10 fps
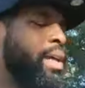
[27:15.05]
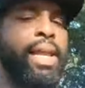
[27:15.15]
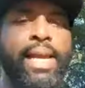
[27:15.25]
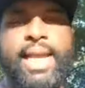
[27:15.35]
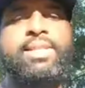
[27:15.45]

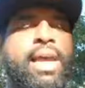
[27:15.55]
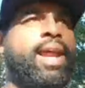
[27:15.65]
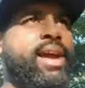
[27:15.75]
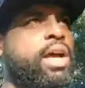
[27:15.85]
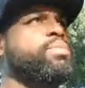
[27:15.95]
Like, that's how
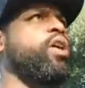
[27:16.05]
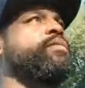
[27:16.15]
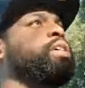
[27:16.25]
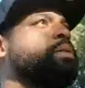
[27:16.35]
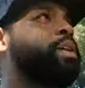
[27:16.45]
that comes
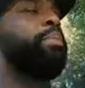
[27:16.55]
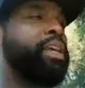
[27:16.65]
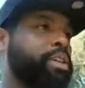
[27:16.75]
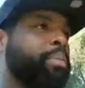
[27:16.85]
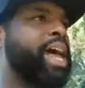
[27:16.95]
off to
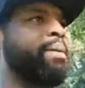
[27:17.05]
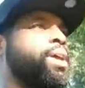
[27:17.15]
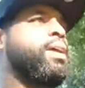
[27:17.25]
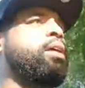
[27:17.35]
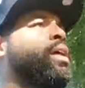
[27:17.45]
me as a black
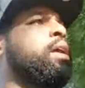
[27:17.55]
man.